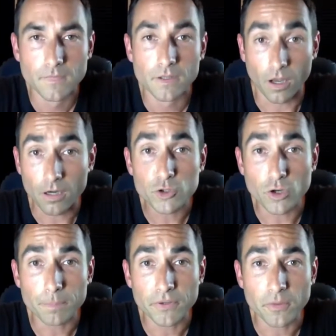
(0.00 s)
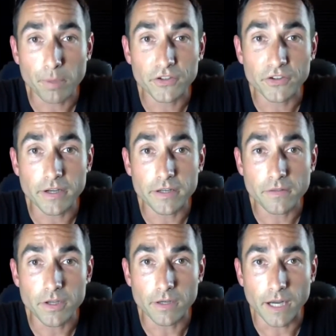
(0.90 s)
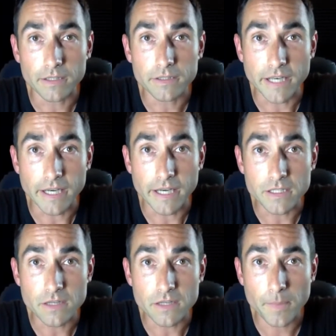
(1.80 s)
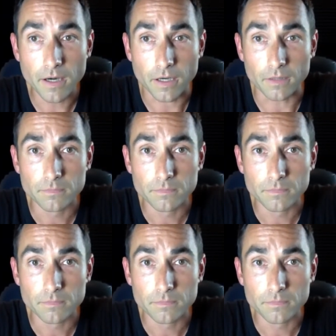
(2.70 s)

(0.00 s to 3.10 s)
Donald Trump is the president of the United States of America.